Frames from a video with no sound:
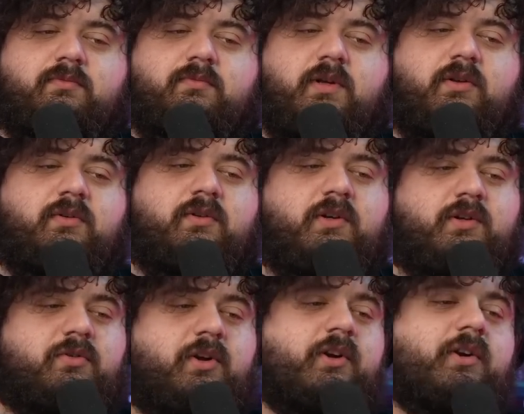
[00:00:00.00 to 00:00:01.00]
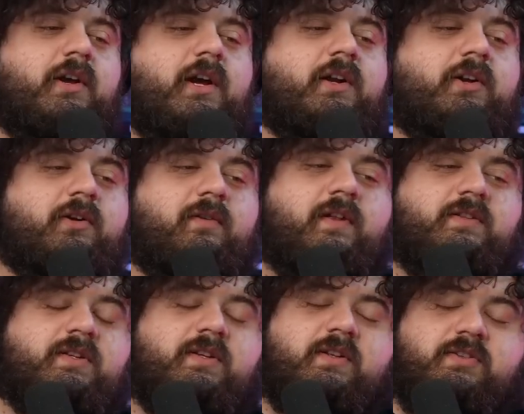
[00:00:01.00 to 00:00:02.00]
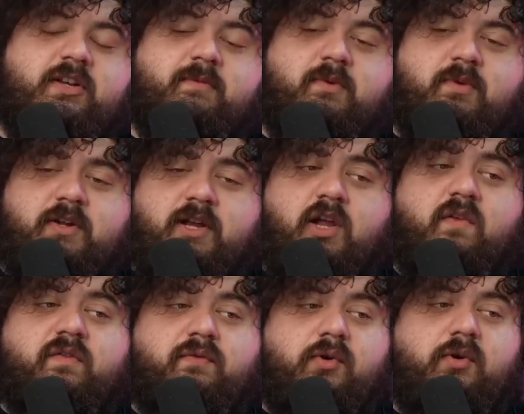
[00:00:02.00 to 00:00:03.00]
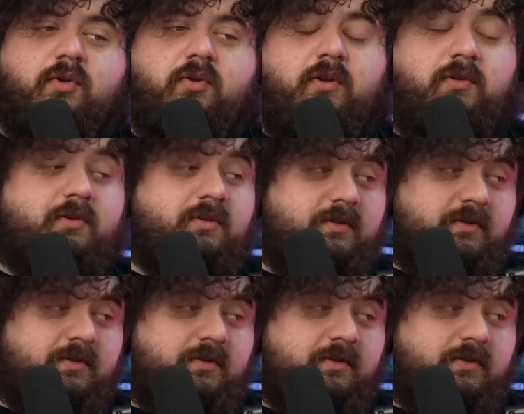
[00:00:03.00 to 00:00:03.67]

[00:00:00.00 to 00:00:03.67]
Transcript: little creator hat here. That's gonna be one hell of a vertical.